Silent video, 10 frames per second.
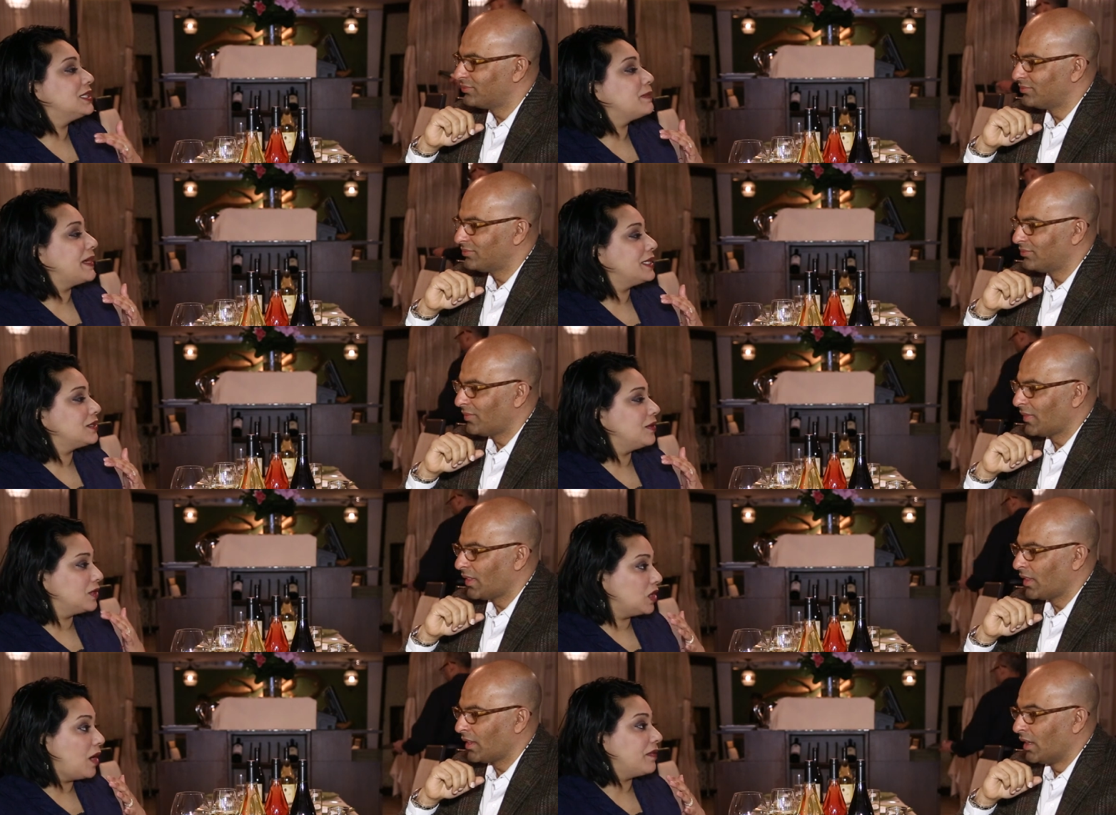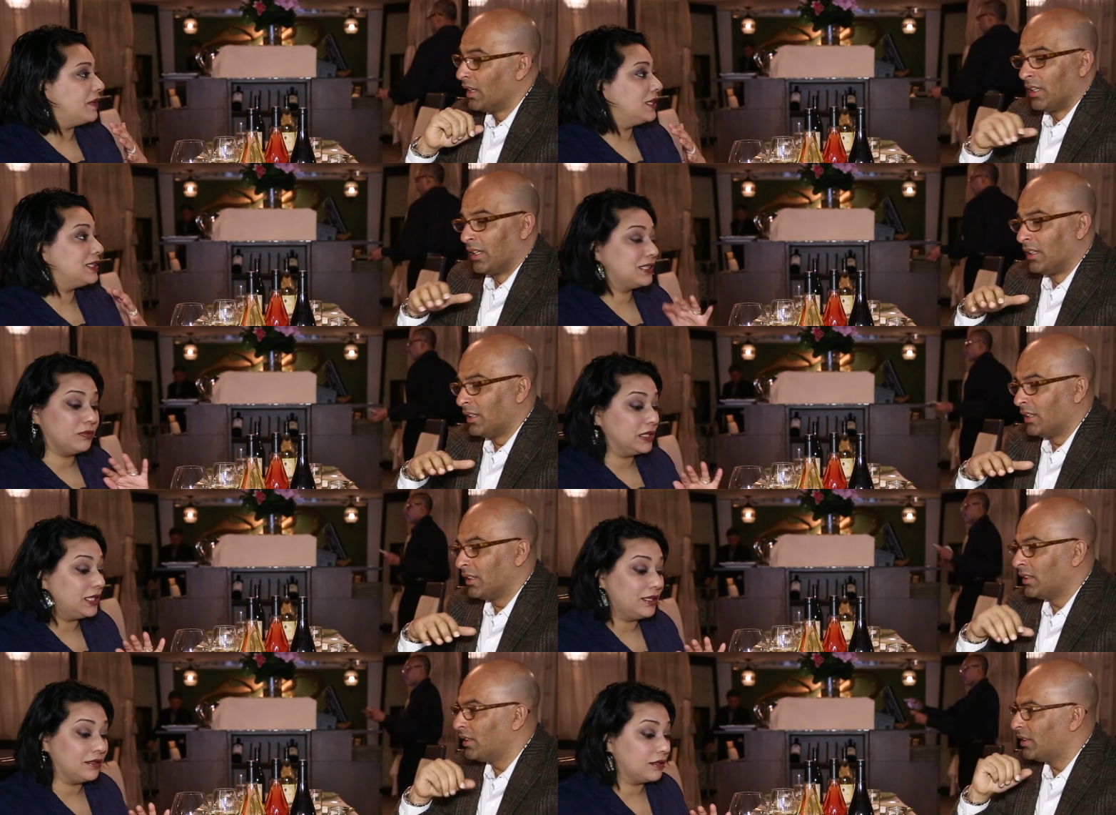Speaker 1: the spice on top of it. It's
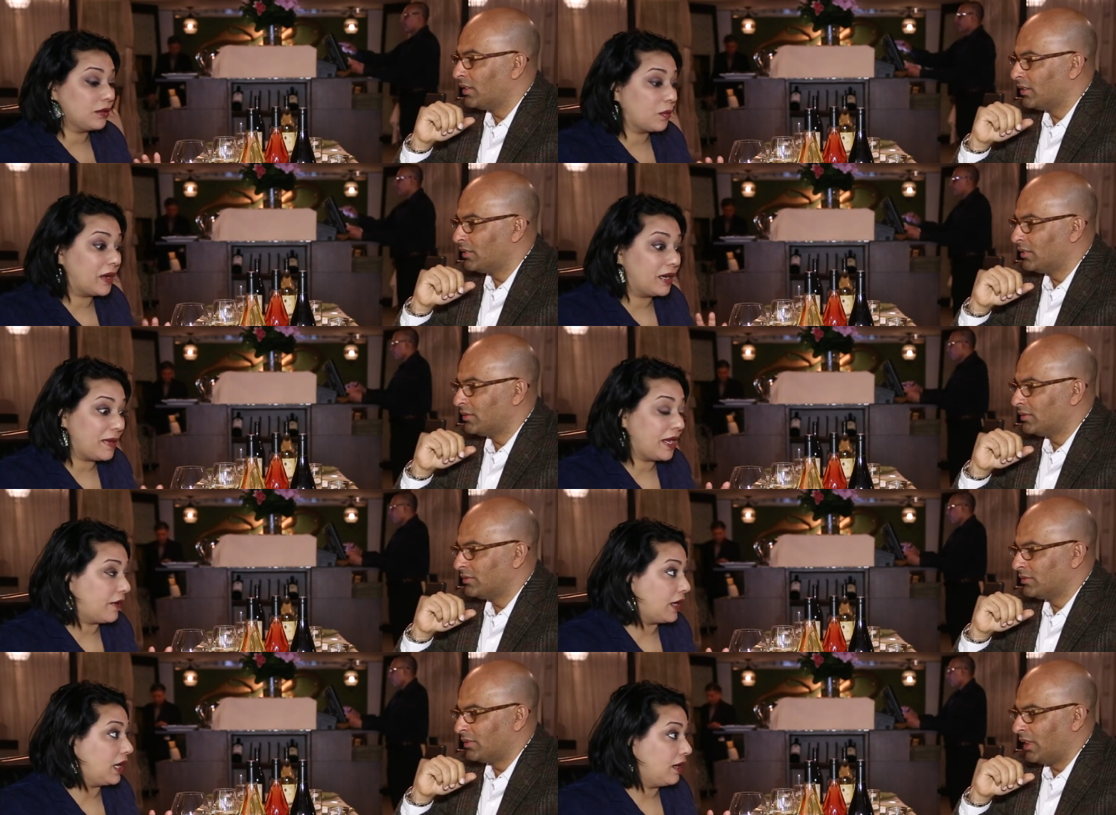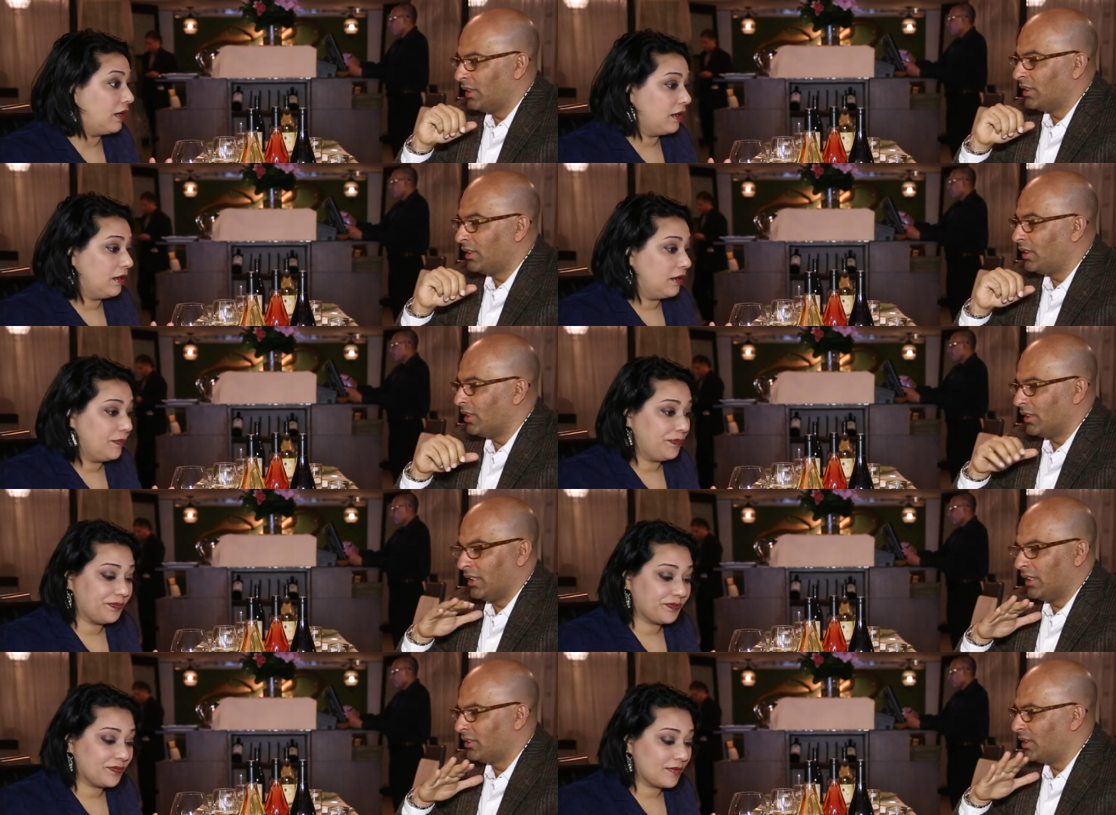really a great pairing.
Speaker 2: Yeah,
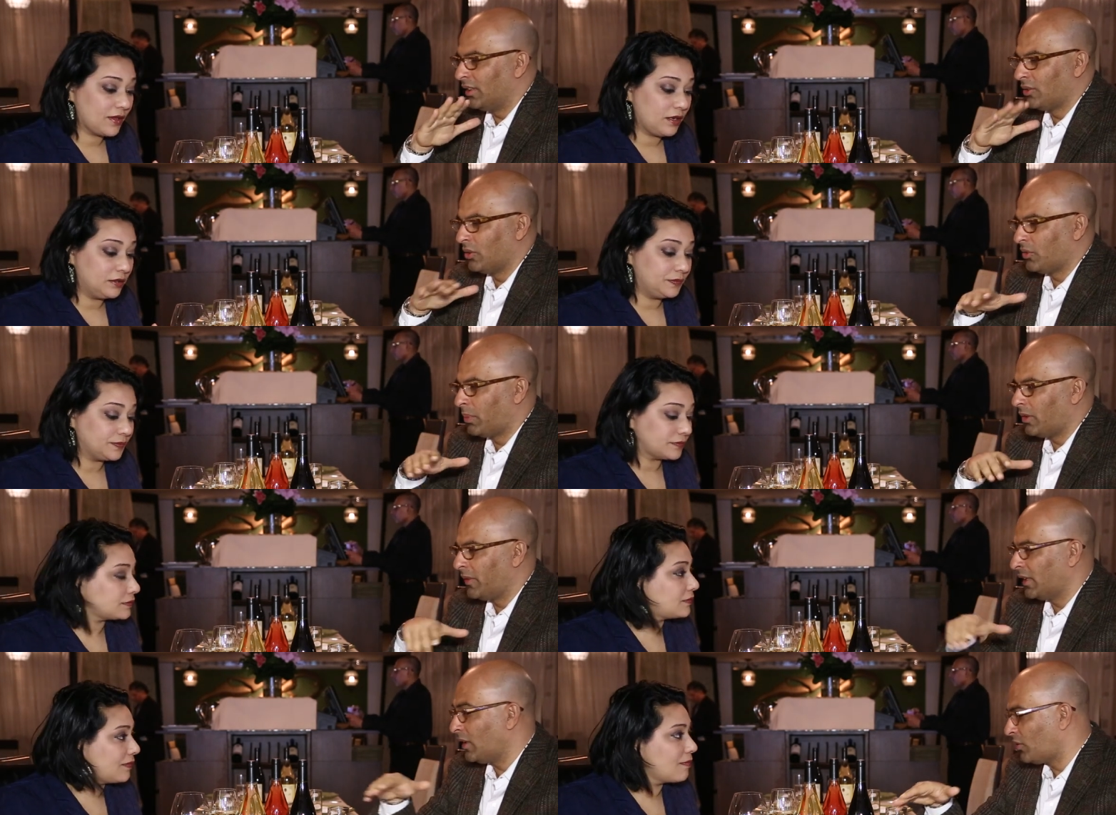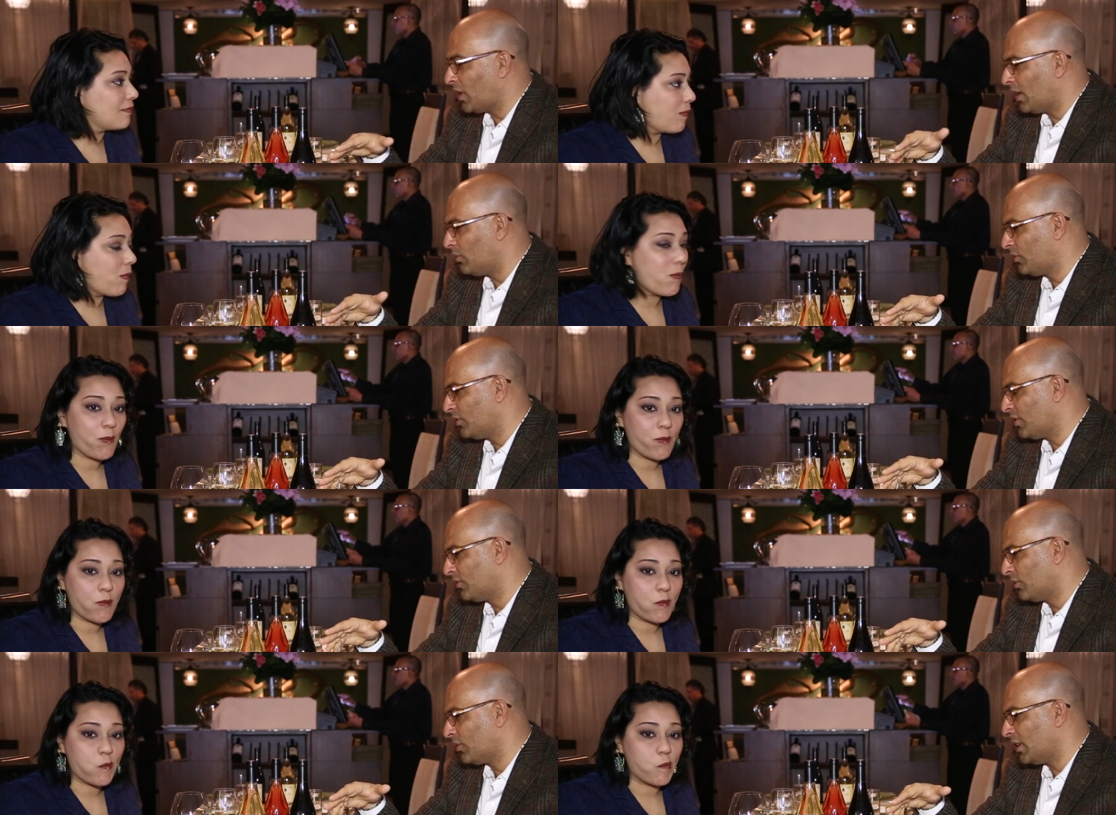it goes perfect. Now, I would
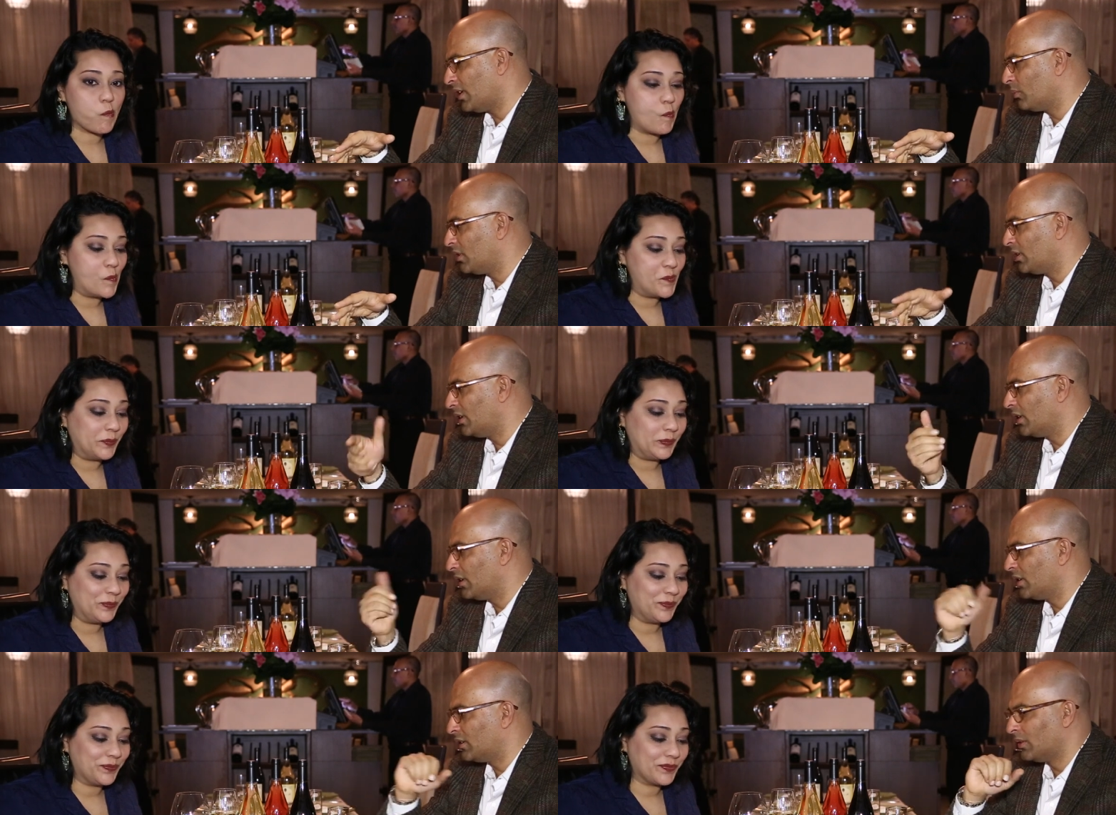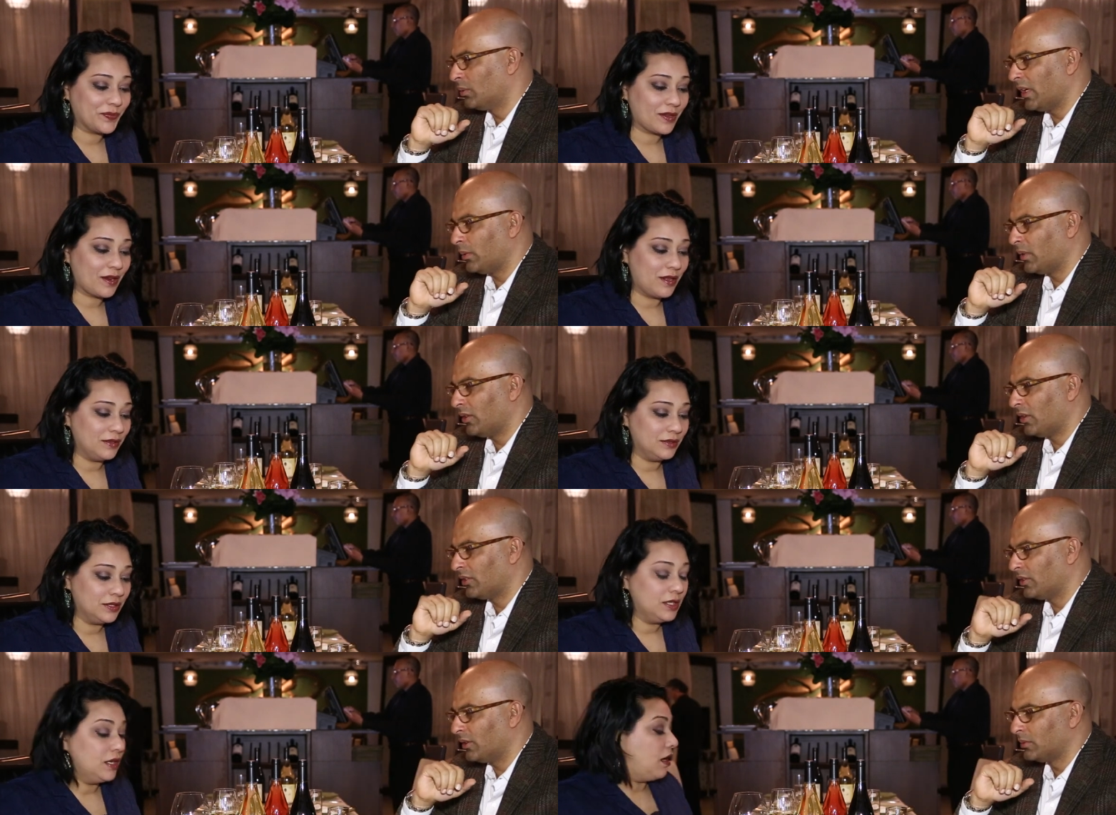suggest you try that with the white wine
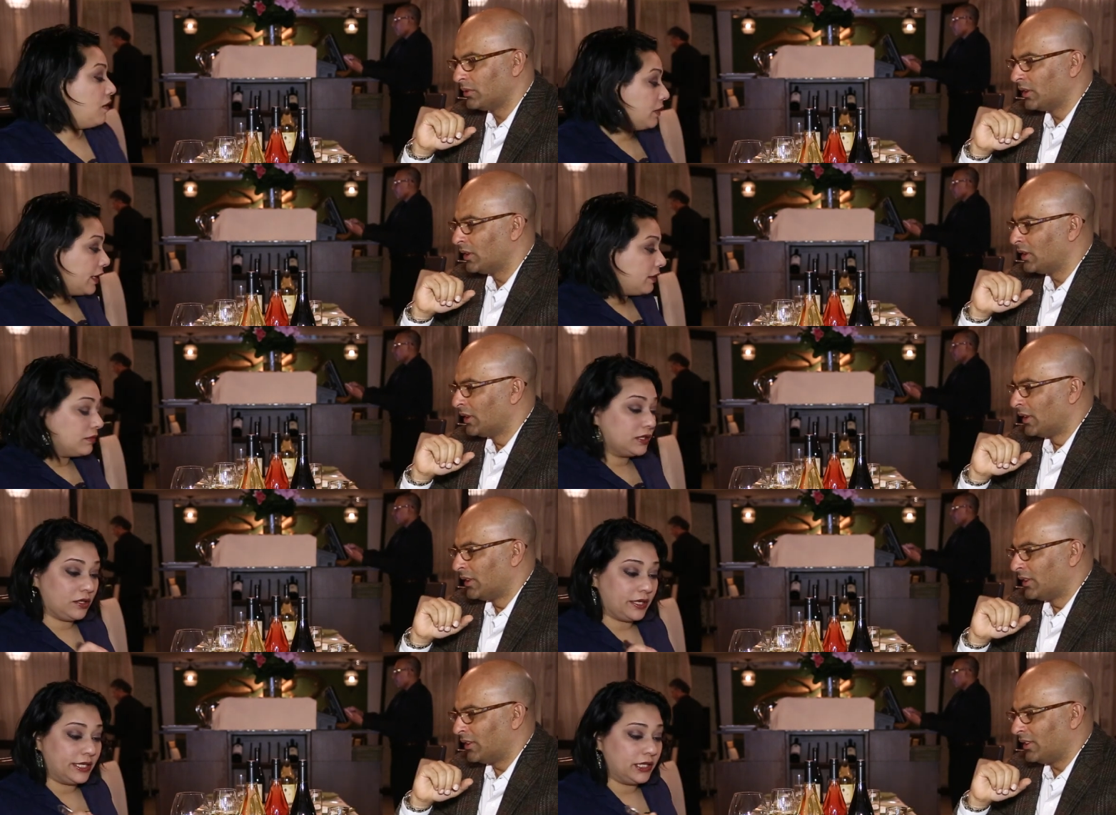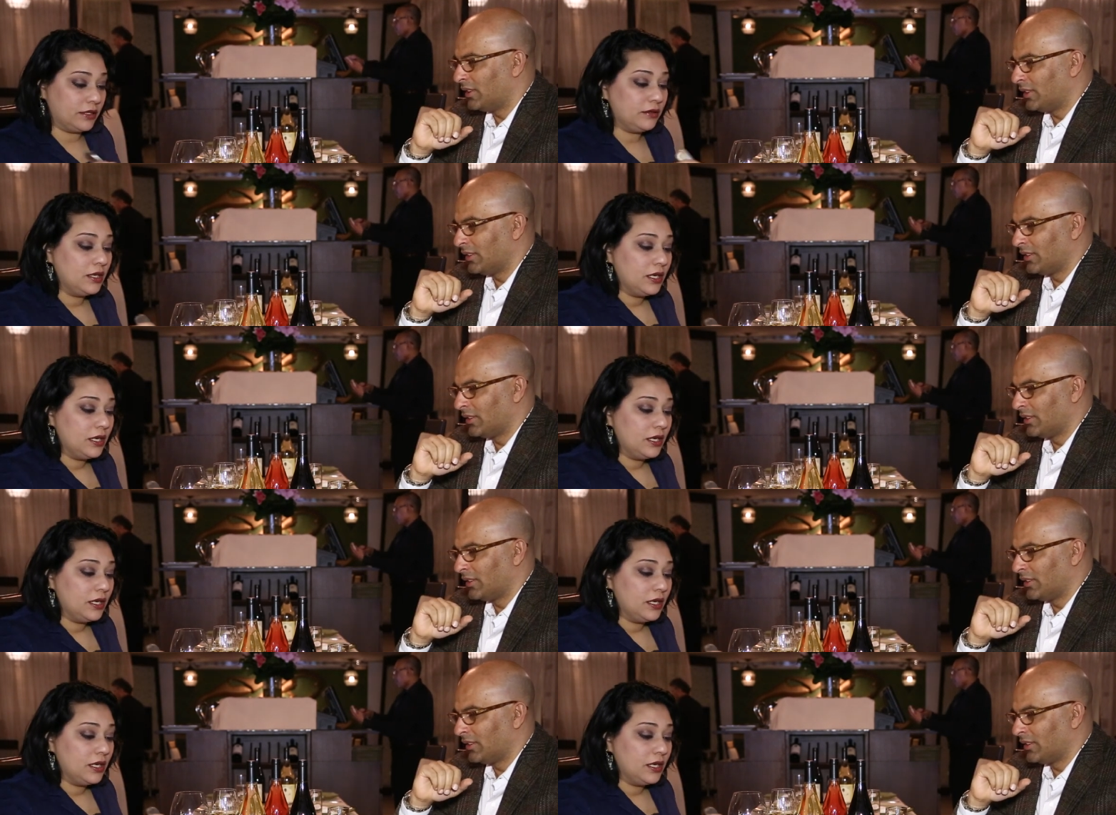also.
Speaker 1: Oh, okay, that's a good idea.